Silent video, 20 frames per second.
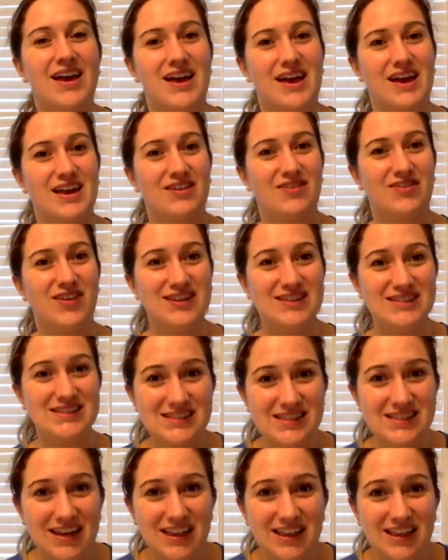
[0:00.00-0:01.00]
And if I
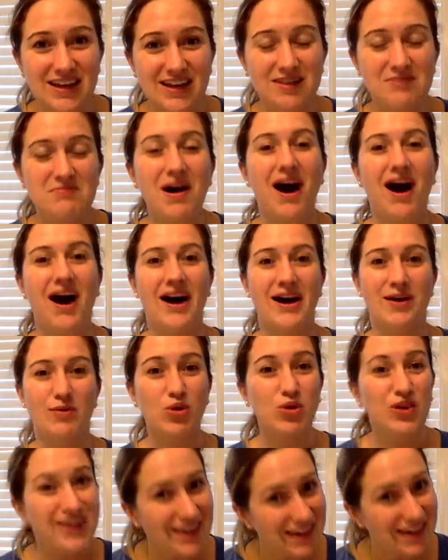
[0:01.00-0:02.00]
see them, I
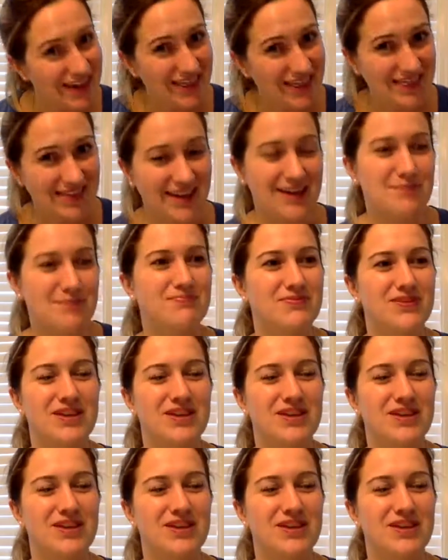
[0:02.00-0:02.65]
will eat them.